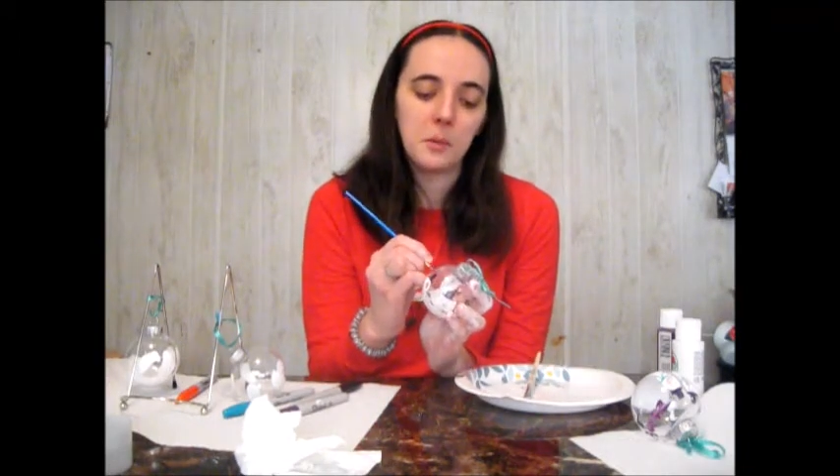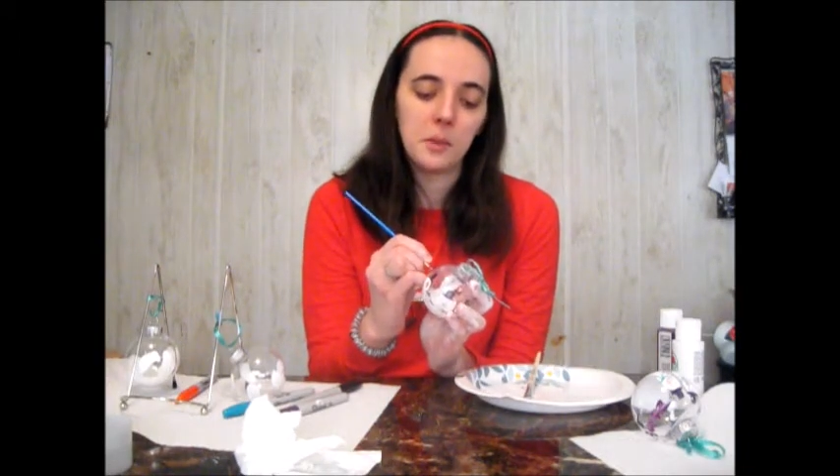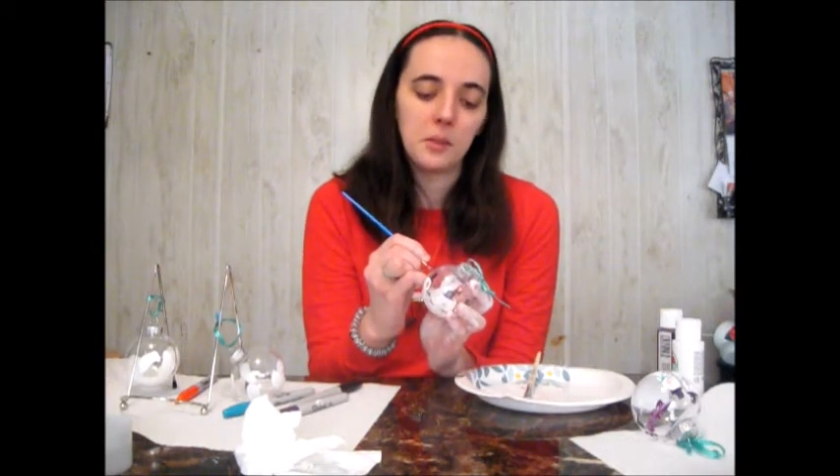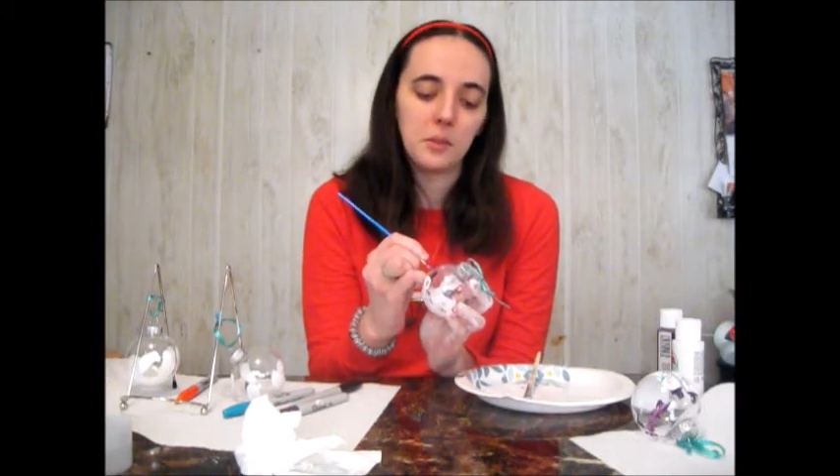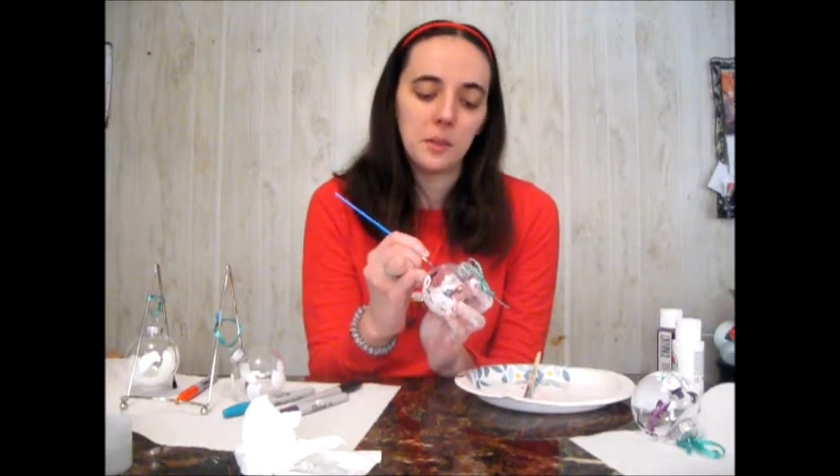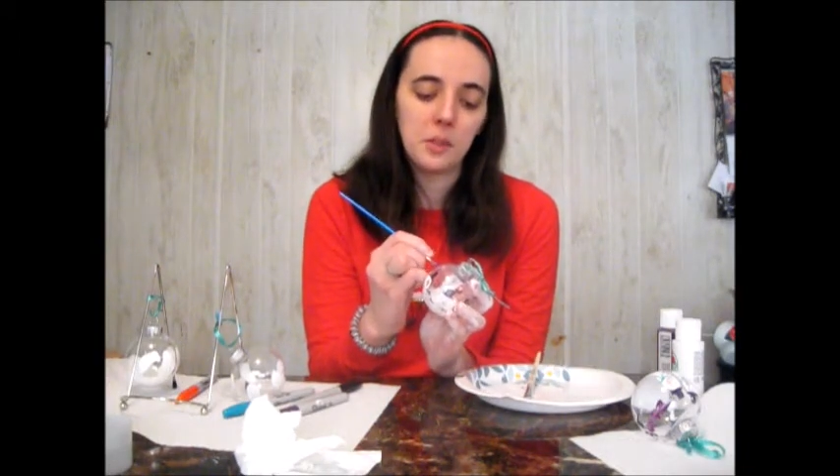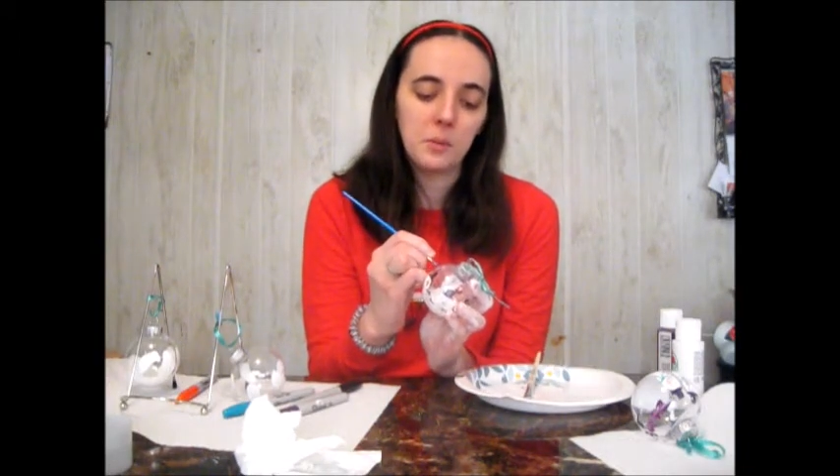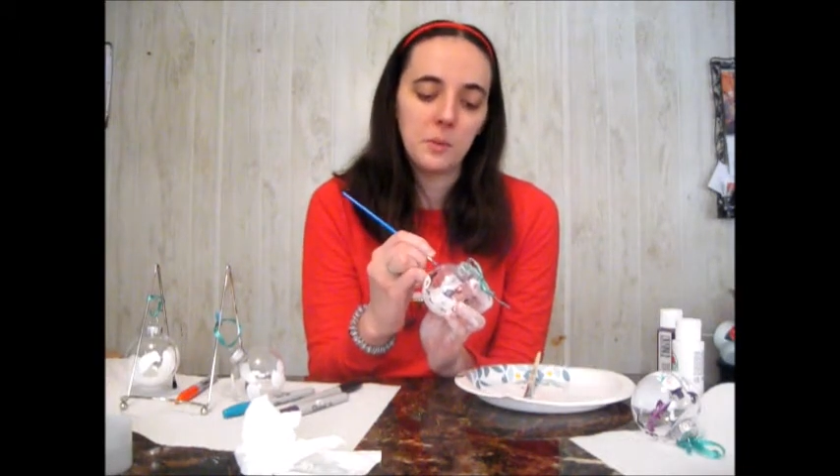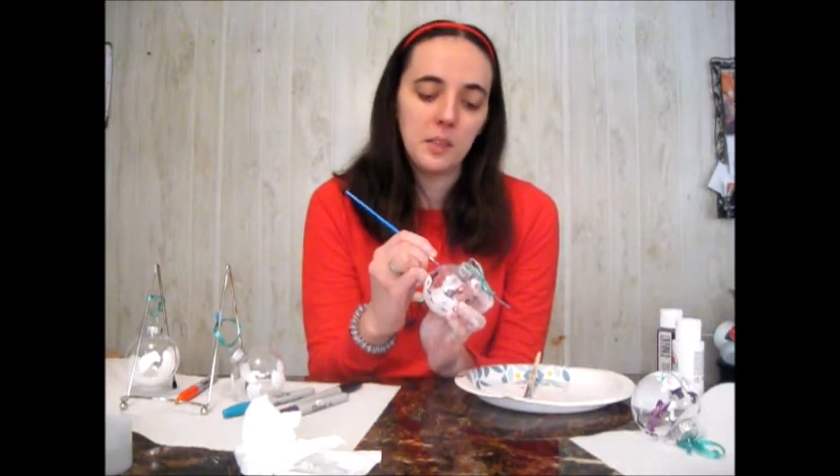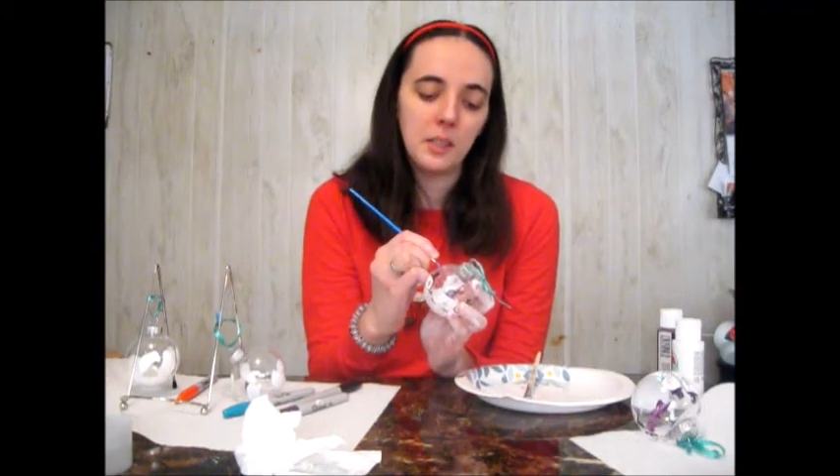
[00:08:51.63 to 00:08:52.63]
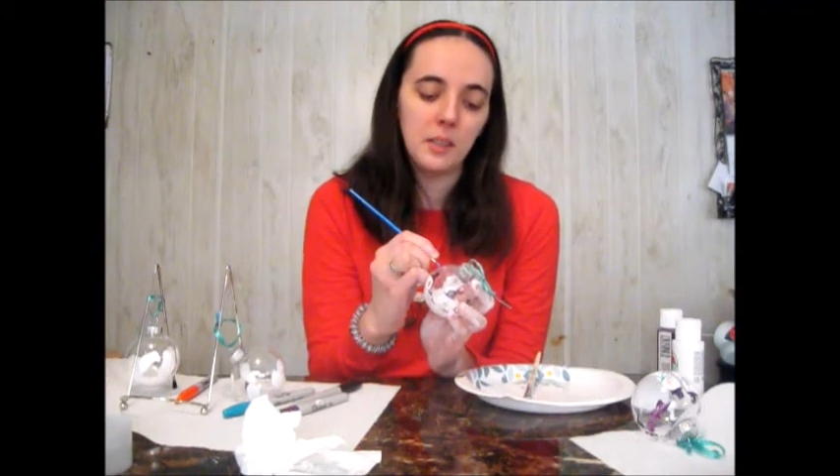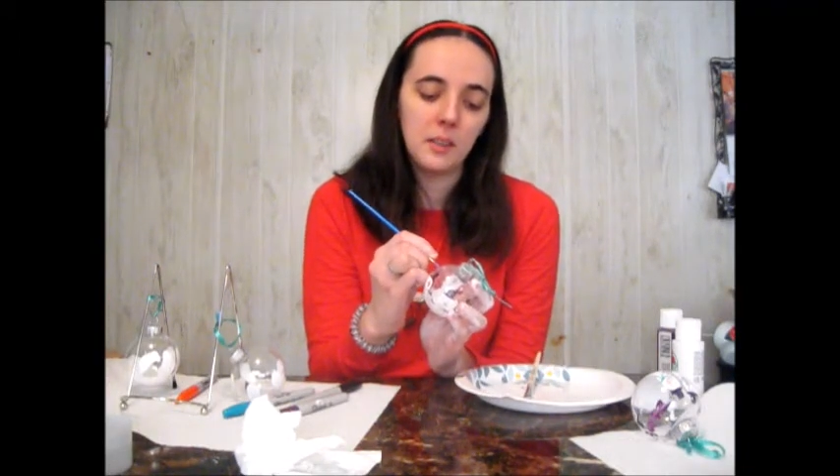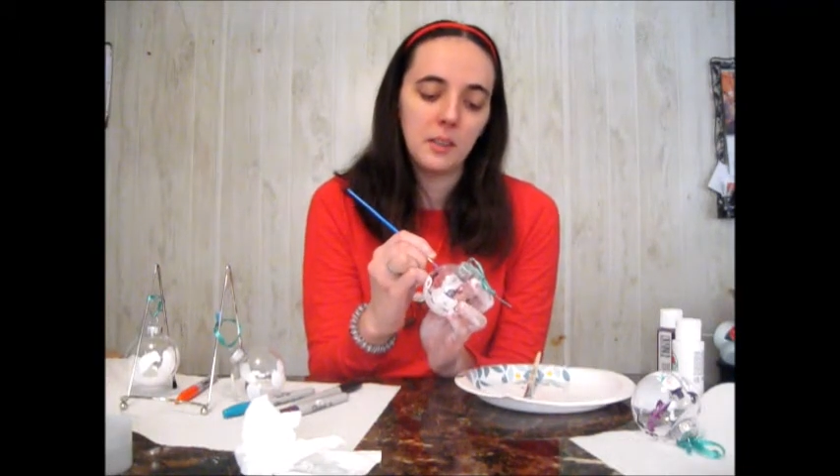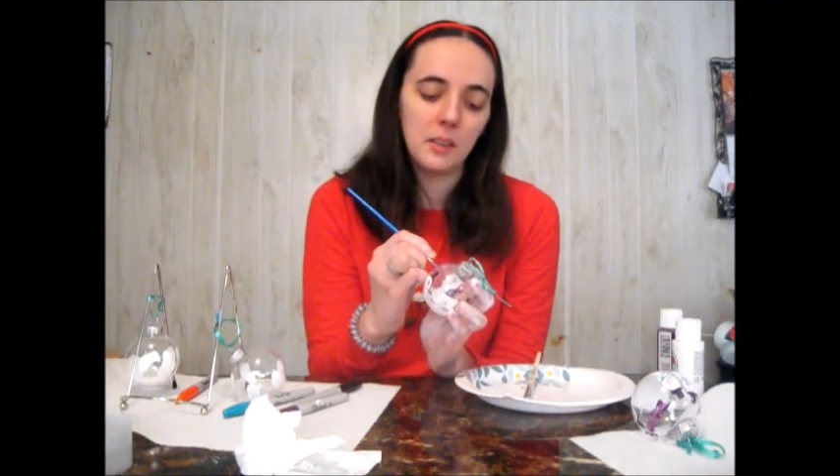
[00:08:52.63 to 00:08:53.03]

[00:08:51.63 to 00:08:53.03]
put 2020.